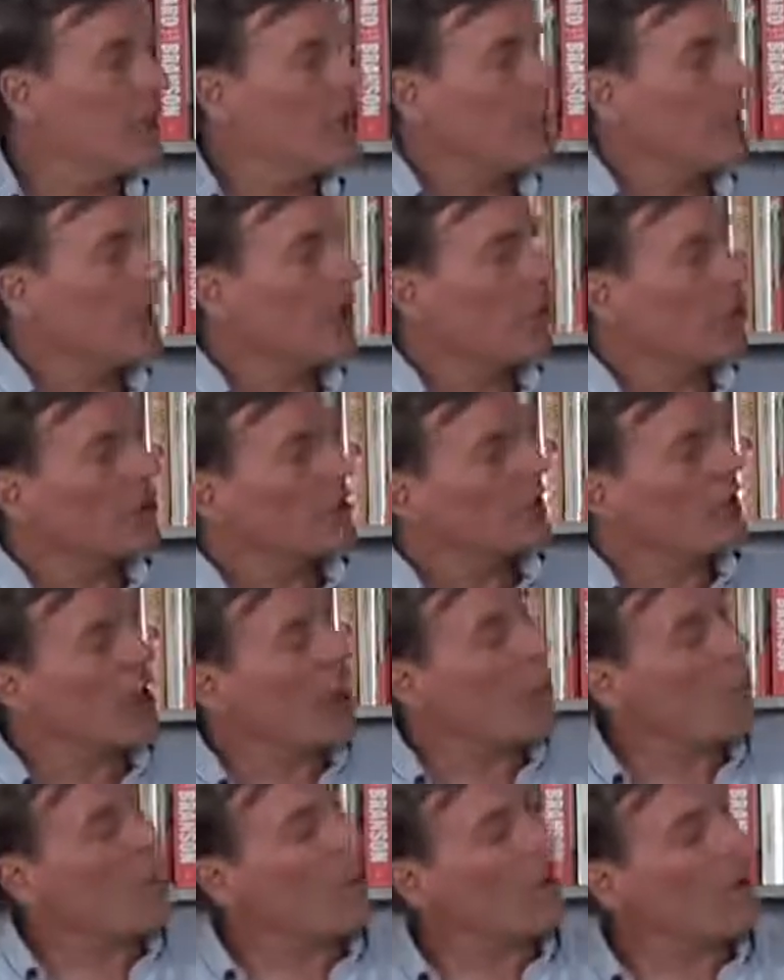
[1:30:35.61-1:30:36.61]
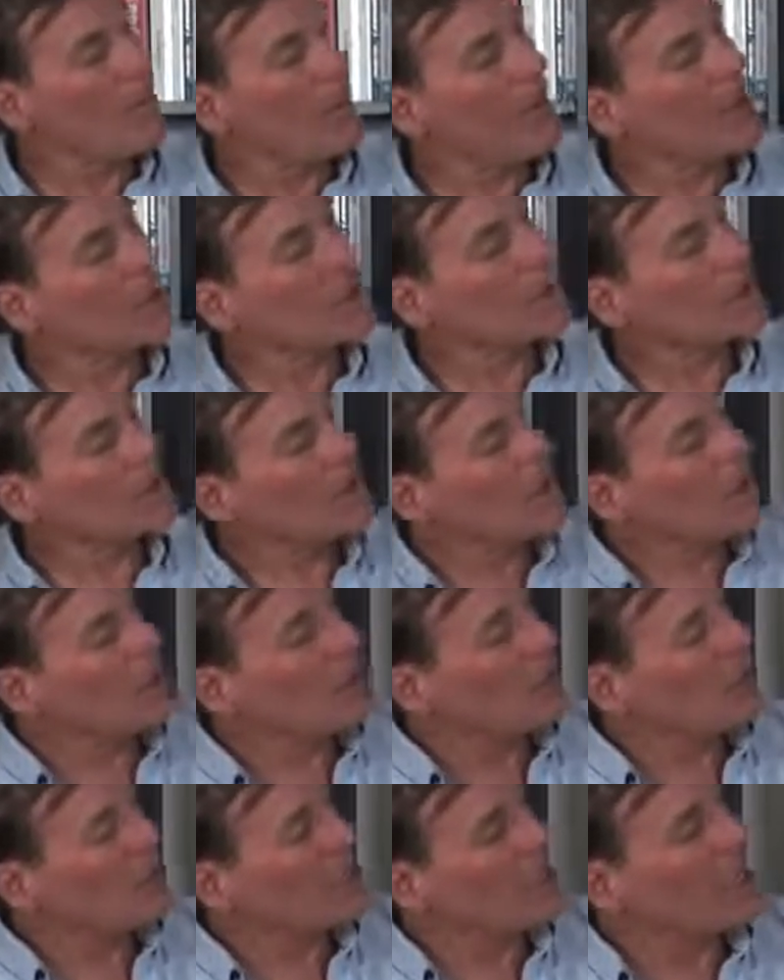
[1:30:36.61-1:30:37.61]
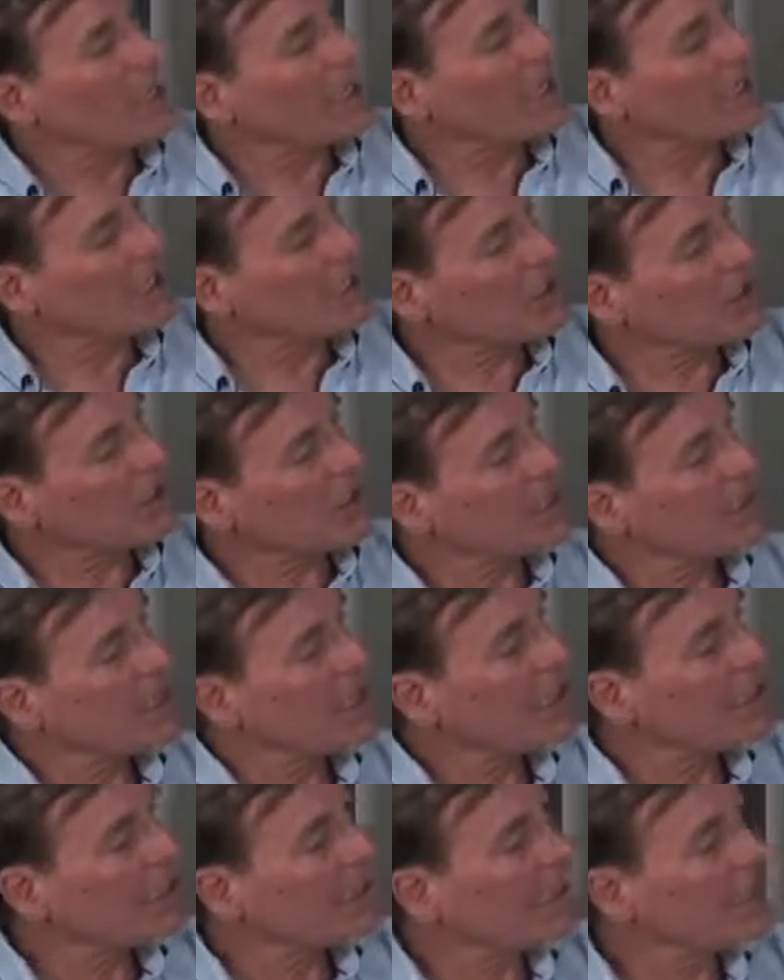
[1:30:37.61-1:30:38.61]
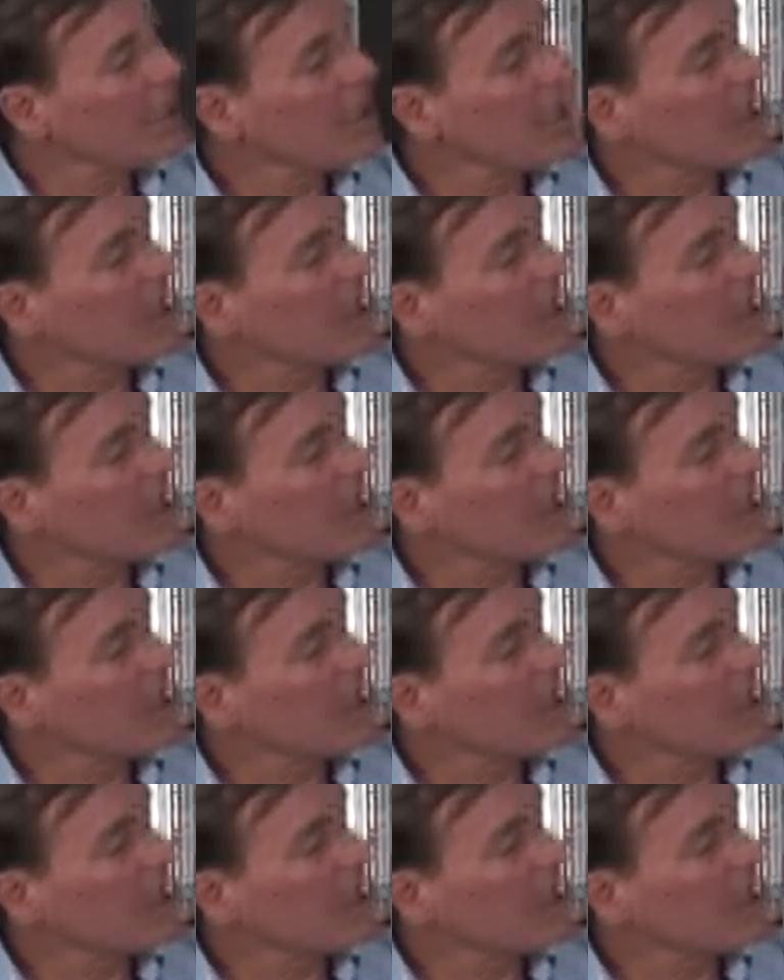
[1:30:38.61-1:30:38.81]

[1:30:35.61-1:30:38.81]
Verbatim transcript: Now, I don't know whereabouts on the tangent, I said here,